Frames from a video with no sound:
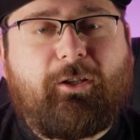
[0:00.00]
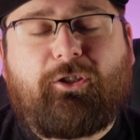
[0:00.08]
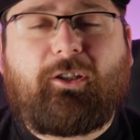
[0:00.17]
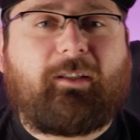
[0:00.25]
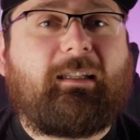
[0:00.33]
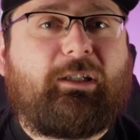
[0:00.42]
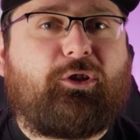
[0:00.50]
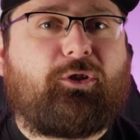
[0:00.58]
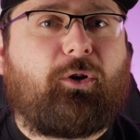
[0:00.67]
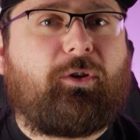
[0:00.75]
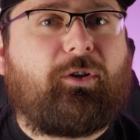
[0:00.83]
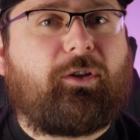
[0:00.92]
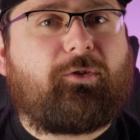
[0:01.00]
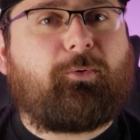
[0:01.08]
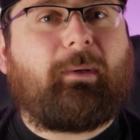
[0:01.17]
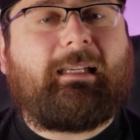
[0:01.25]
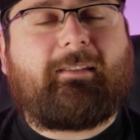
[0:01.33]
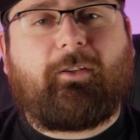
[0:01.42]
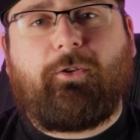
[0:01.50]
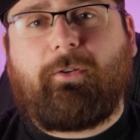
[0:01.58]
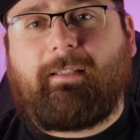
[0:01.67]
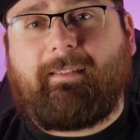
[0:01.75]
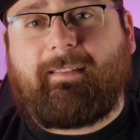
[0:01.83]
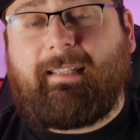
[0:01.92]
It should at least show you the tweet so you
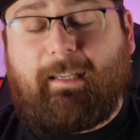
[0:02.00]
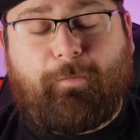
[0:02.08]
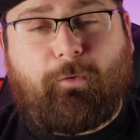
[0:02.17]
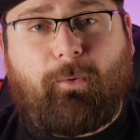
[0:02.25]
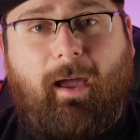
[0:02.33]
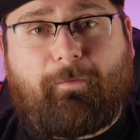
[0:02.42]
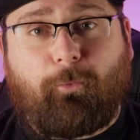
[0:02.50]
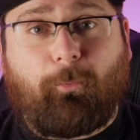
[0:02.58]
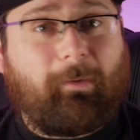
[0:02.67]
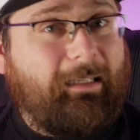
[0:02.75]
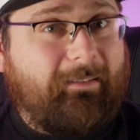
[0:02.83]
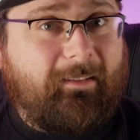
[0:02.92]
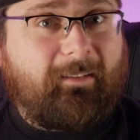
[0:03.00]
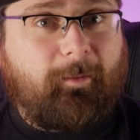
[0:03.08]
can see if you have a reason